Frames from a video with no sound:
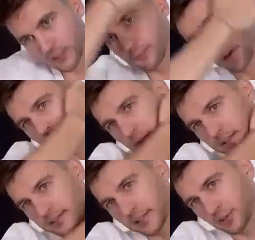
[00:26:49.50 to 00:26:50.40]
feel some
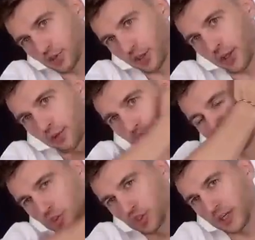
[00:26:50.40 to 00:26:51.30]
tension, so
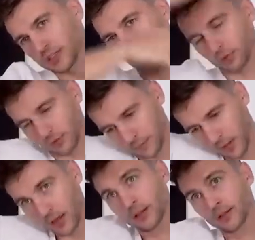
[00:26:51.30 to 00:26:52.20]
the muscle is
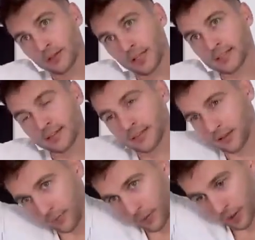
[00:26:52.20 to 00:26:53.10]
stretched at the occiput.
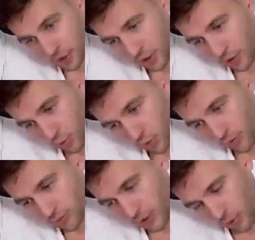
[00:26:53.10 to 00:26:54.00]

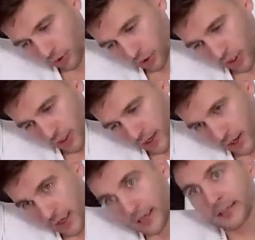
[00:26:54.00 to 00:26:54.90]
You place your hand as a
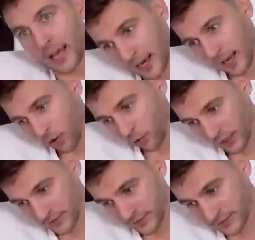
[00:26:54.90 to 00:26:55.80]
weight, and then your
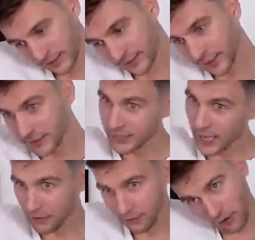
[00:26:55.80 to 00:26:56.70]
occiput presses
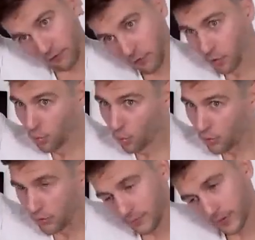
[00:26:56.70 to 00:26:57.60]
against your hand,
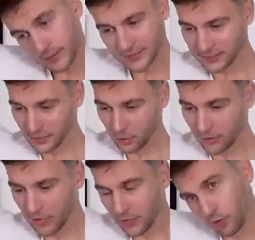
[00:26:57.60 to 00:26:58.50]
creating pressure in your
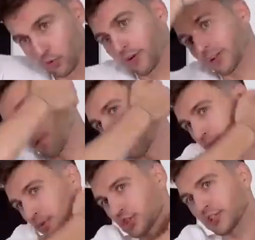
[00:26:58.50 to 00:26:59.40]
hand. At this
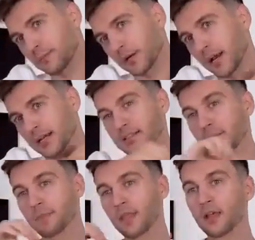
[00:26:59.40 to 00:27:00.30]
moment, the
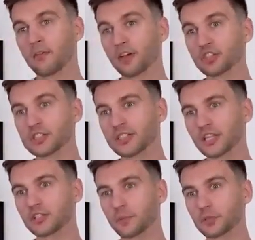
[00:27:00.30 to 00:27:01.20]
muscles tense up, and your